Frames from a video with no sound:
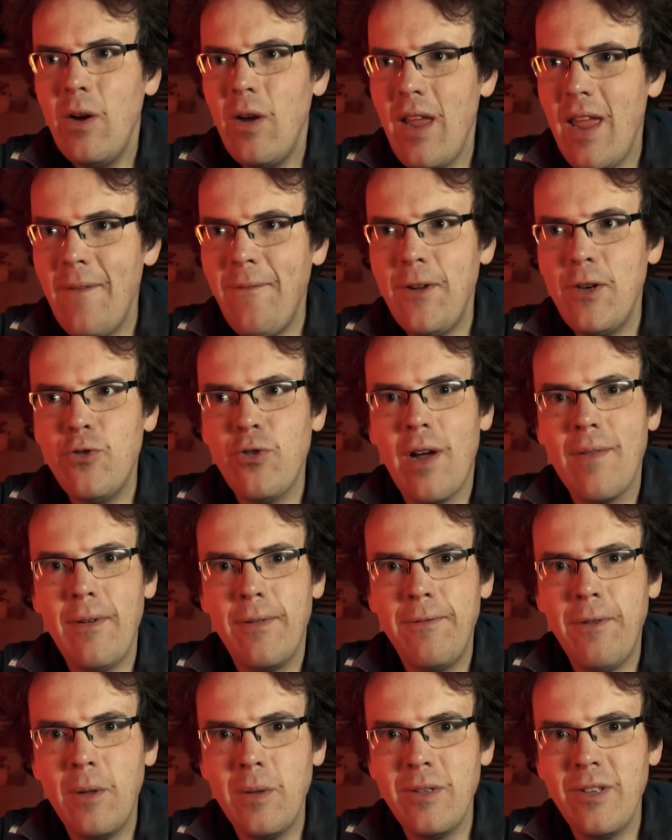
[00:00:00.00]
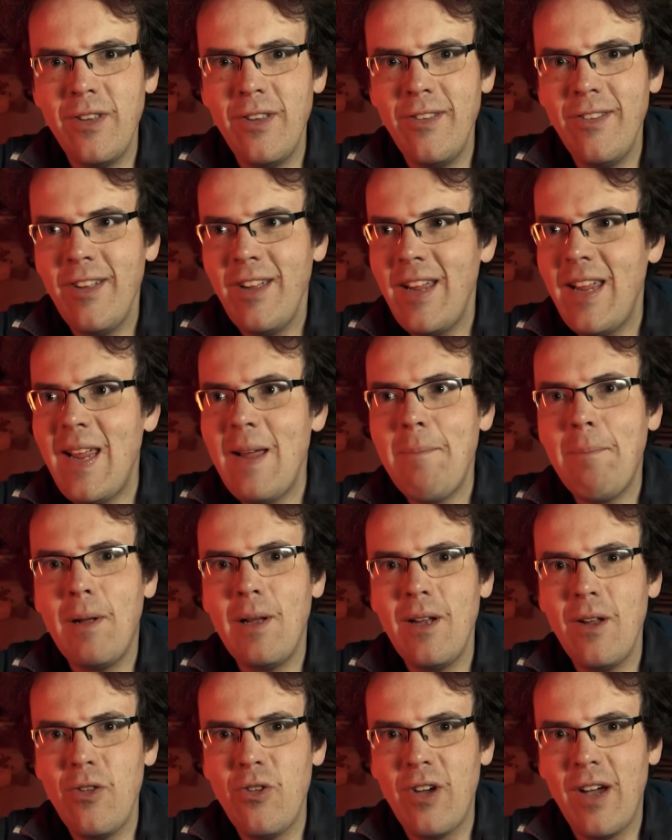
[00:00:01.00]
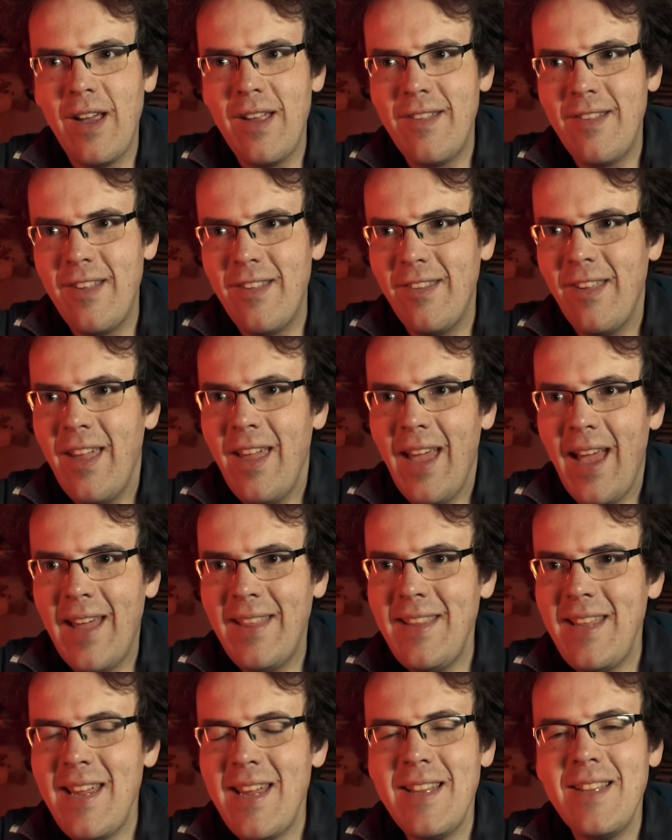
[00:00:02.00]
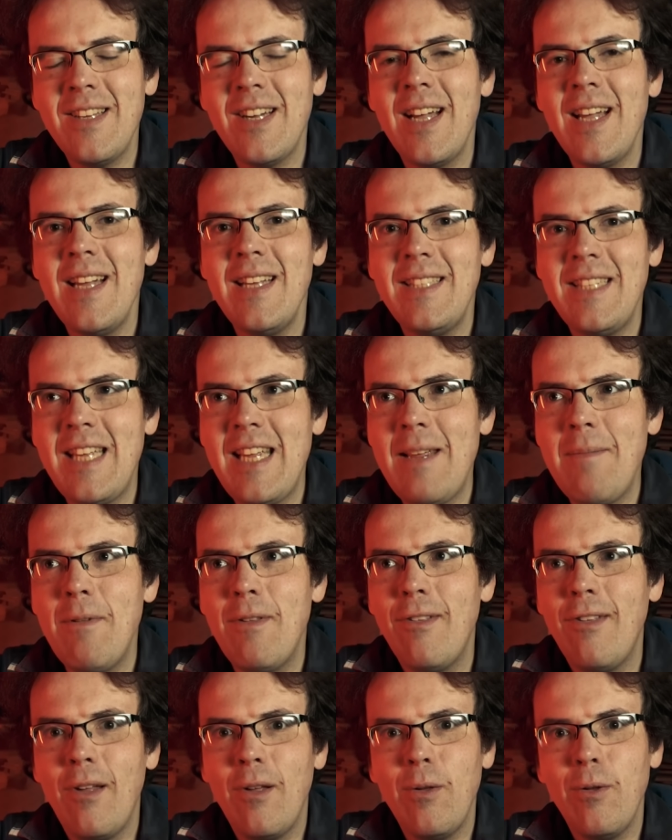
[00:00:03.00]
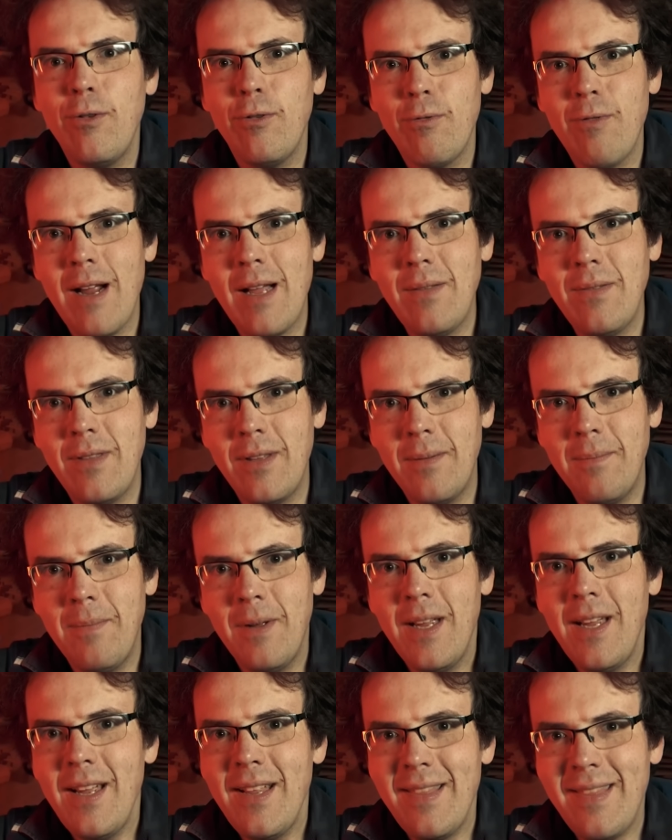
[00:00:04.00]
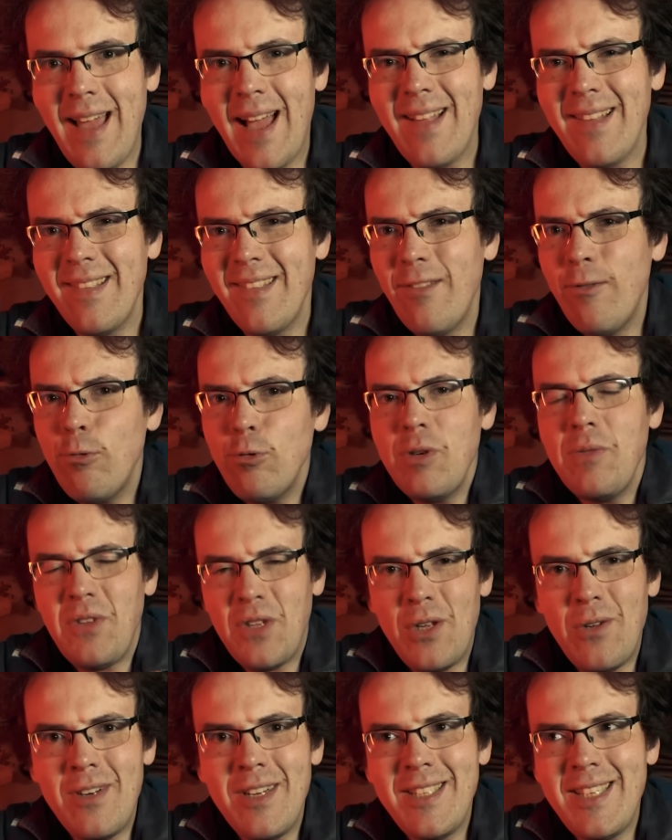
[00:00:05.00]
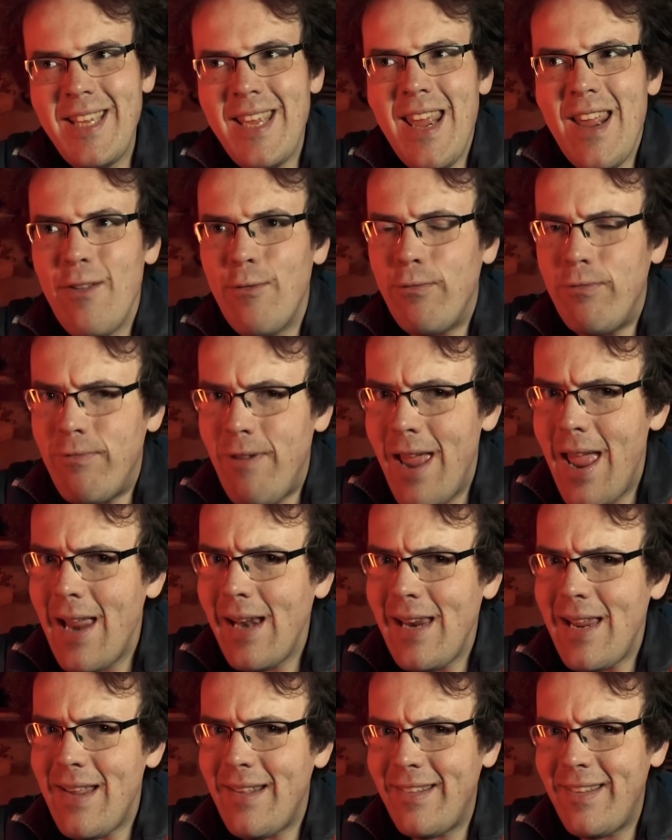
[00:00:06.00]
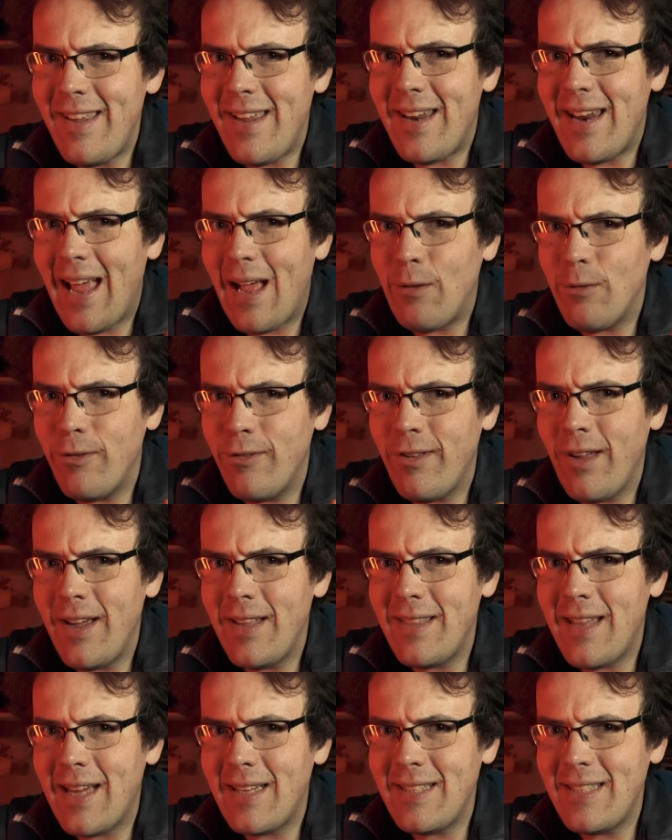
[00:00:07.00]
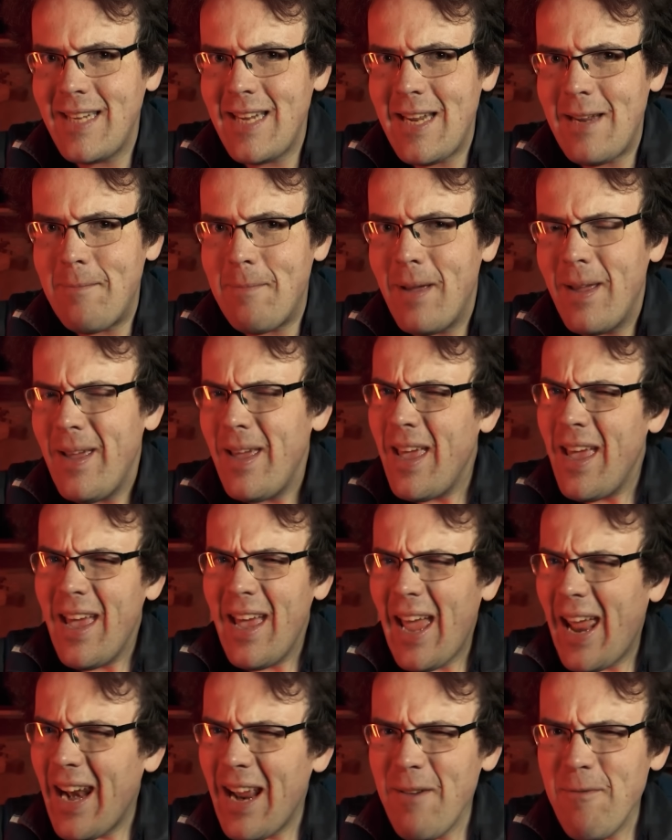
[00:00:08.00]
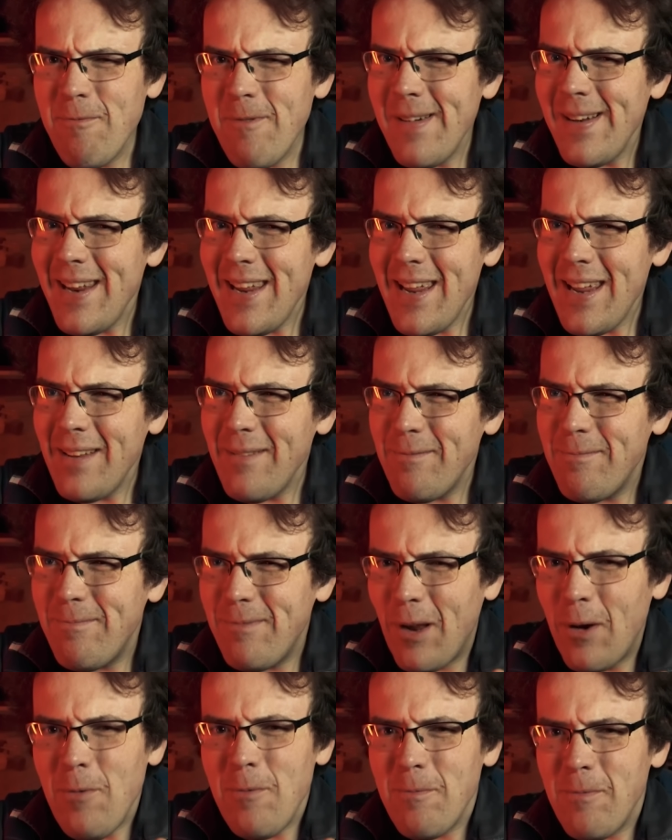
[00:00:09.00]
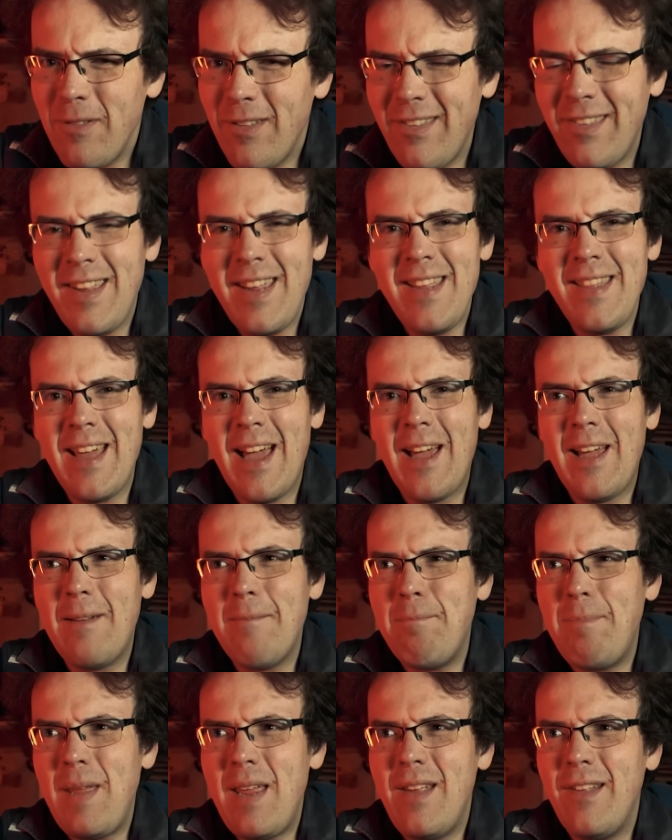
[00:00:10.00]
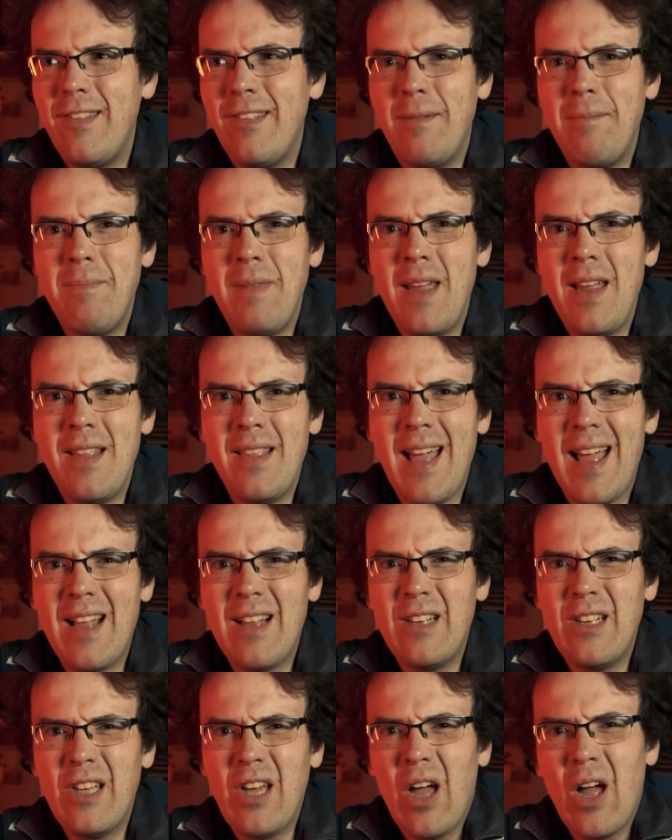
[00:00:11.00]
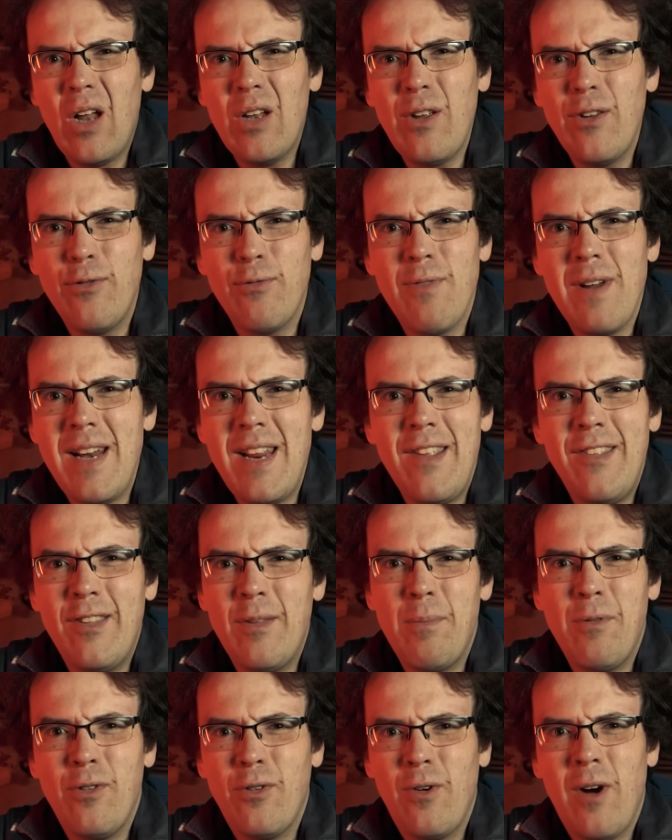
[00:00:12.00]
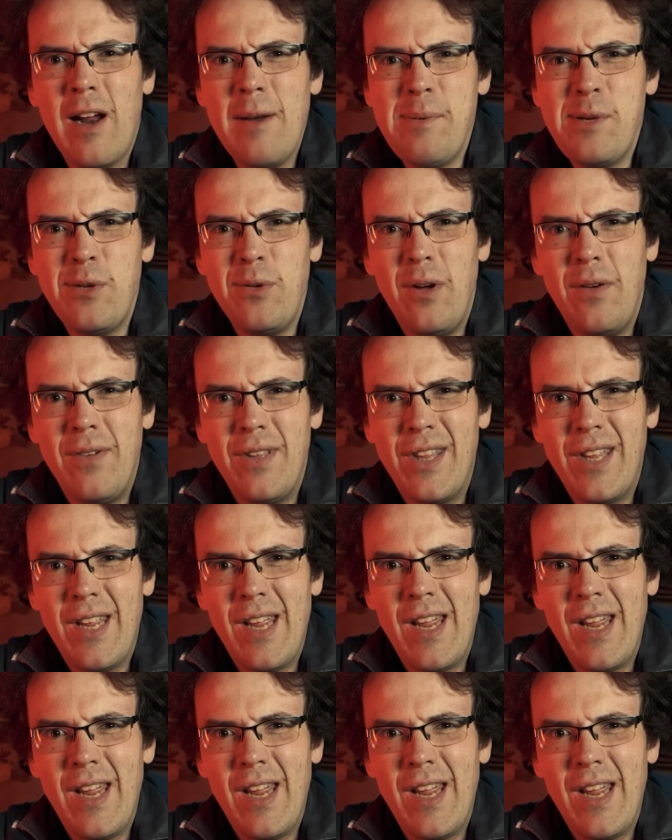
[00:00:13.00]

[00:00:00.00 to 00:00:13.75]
If a driver falters, he apologizes, and the entire team circles around them. That sort of unity is rarely seen outside that team, and I really don't see that being something that Carlos really subscribed to over the